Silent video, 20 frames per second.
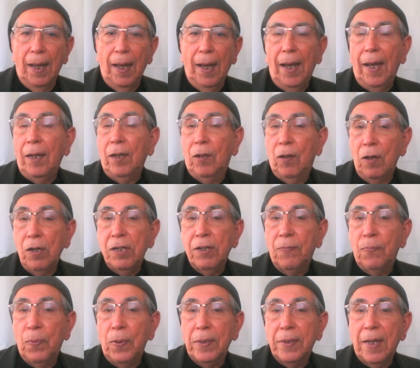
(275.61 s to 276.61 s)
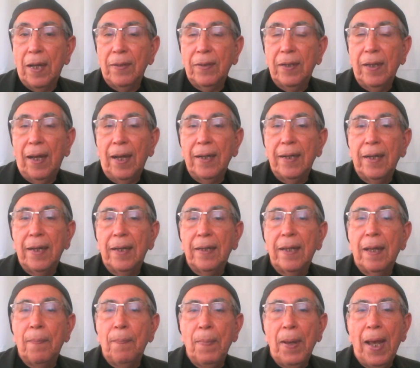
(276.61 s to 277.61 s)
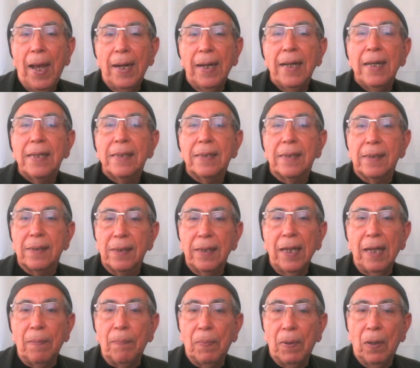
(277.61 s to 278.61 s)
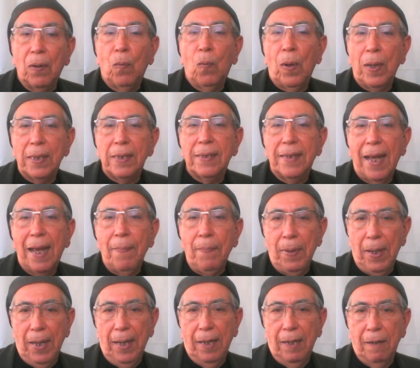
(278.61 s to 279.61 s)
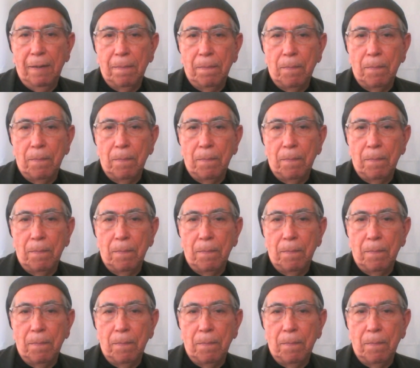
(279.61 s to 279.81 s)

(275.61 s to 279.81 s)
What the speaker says: And Gurdjieff brings out the idea that man is asleep. What does that mean?